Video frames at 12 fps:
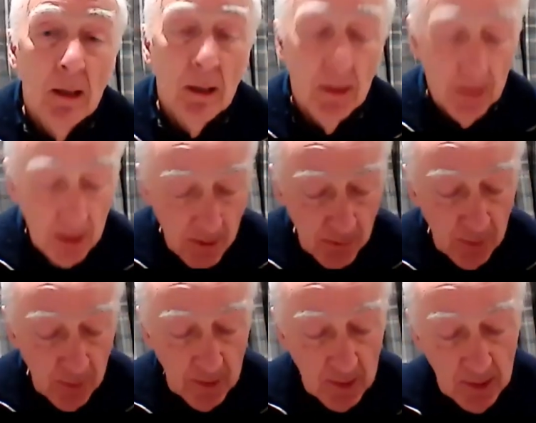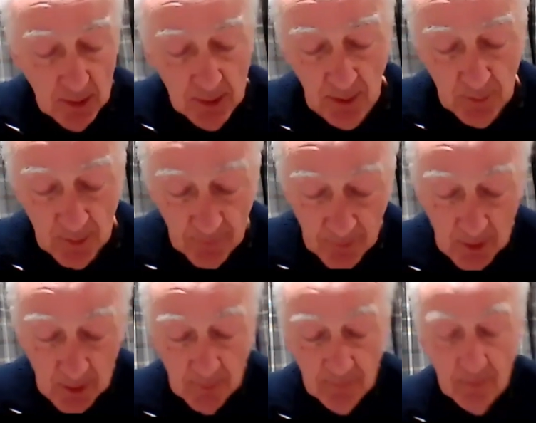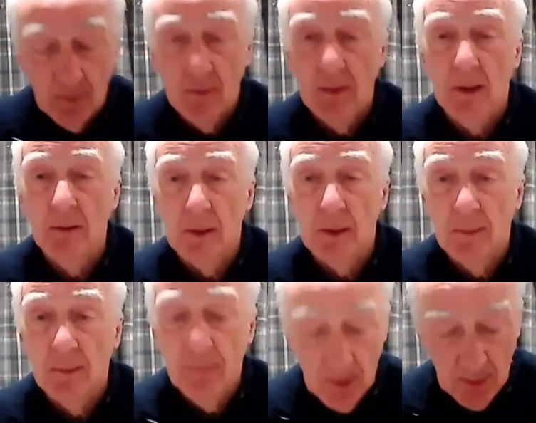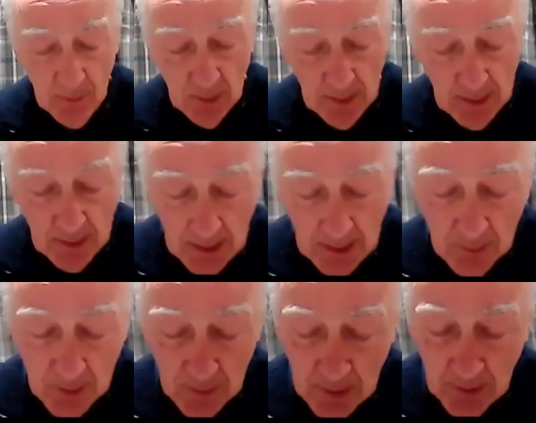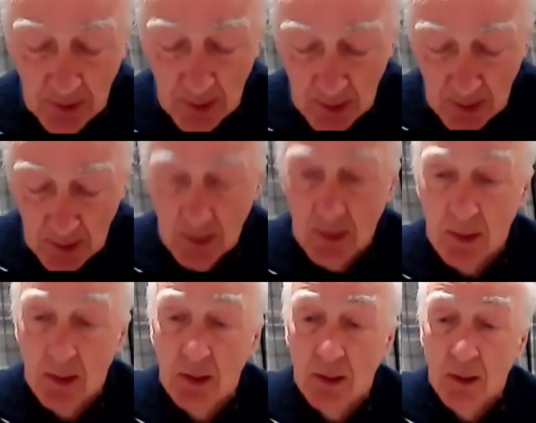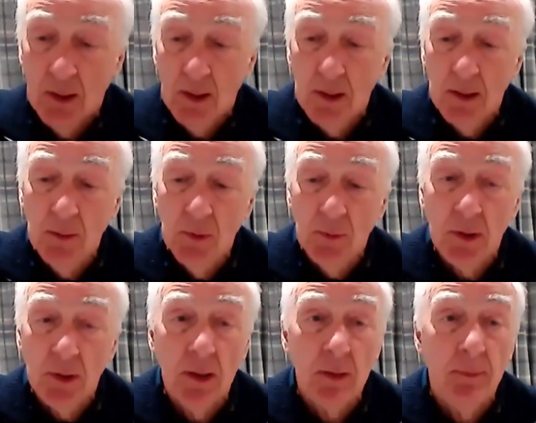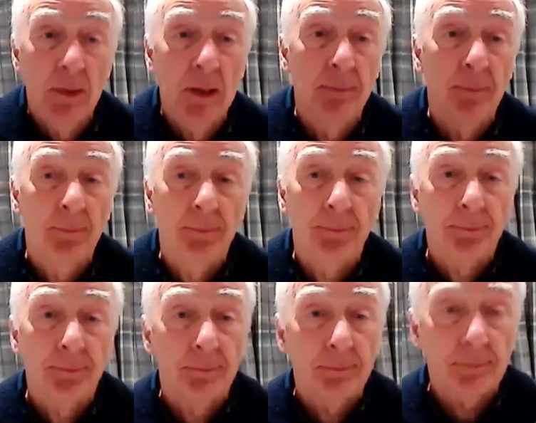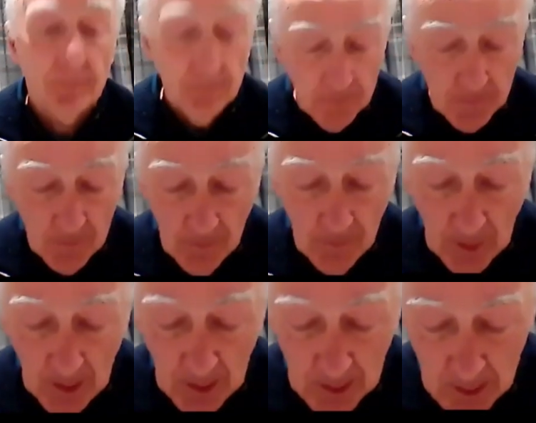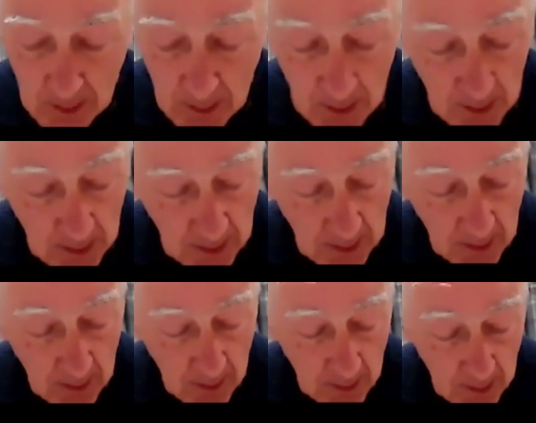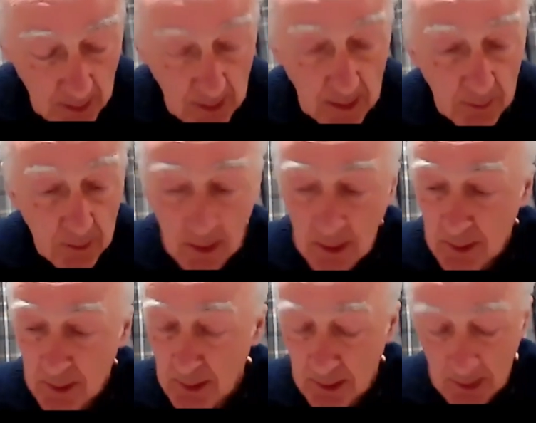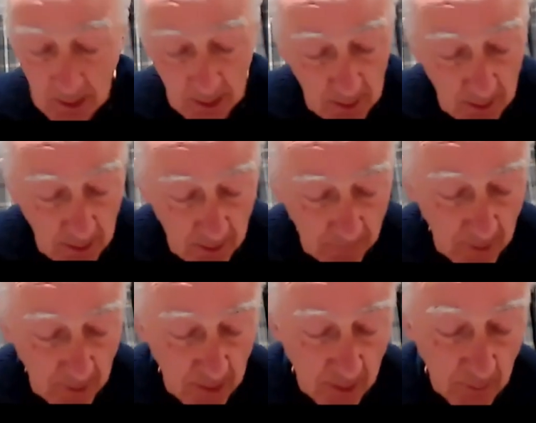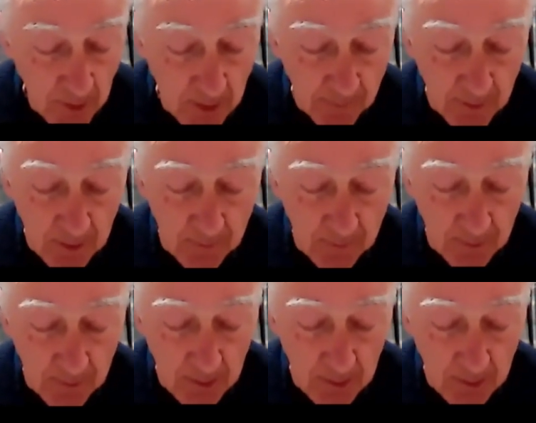And then, as we move into chapter 5, there is a visible encounter between Jesus and a demon possessed man. And uh, the account starts in verses 1 to 5.